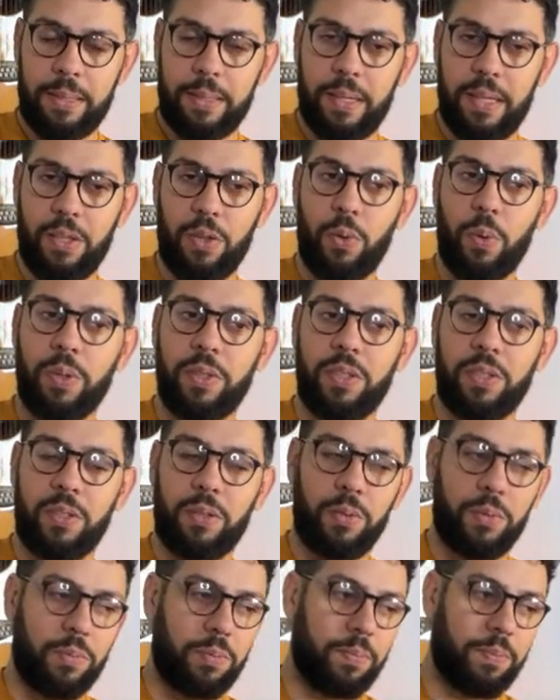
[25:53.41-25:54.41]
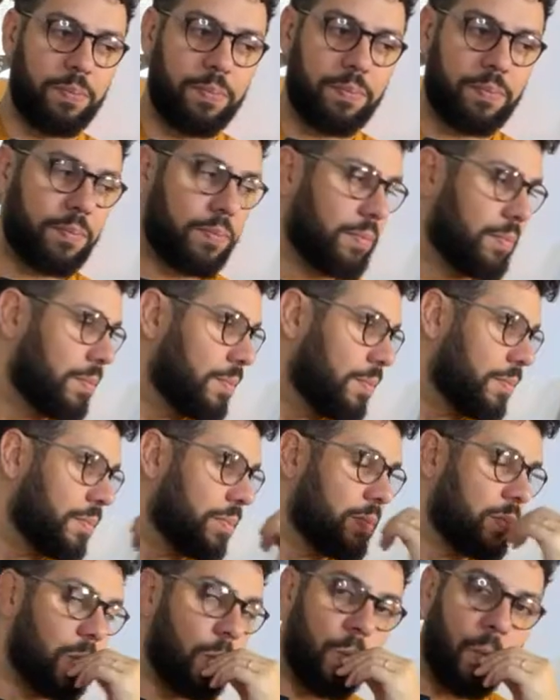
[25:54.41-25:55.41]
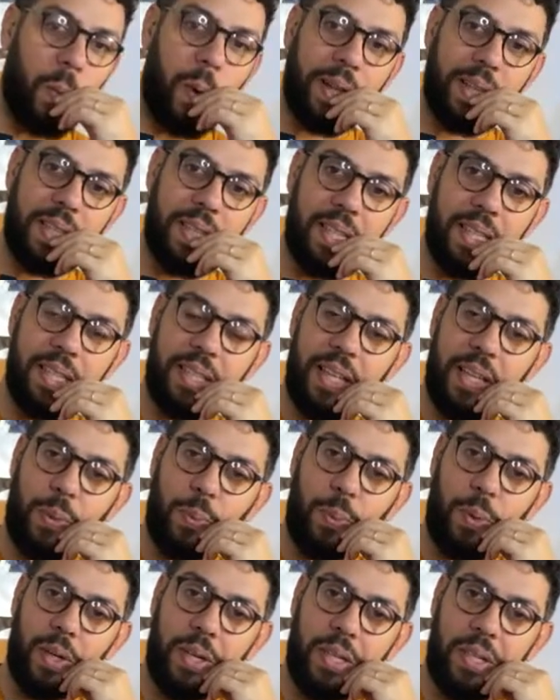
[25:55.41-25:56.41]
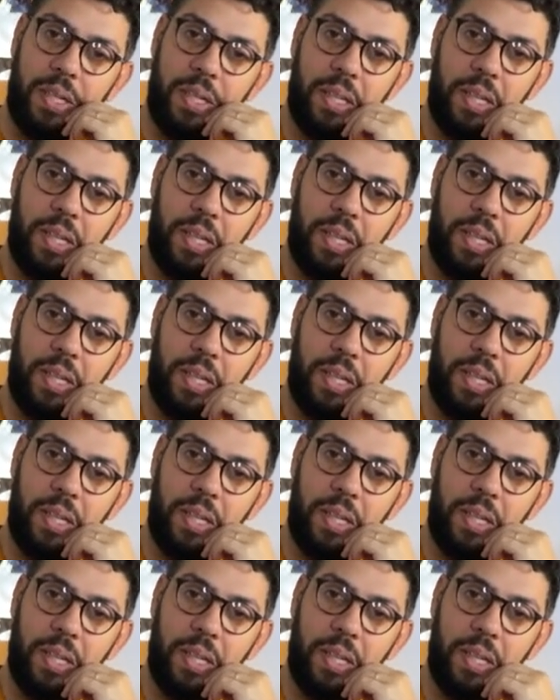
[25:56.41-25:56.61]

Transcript: and you wonder, why didn't that work?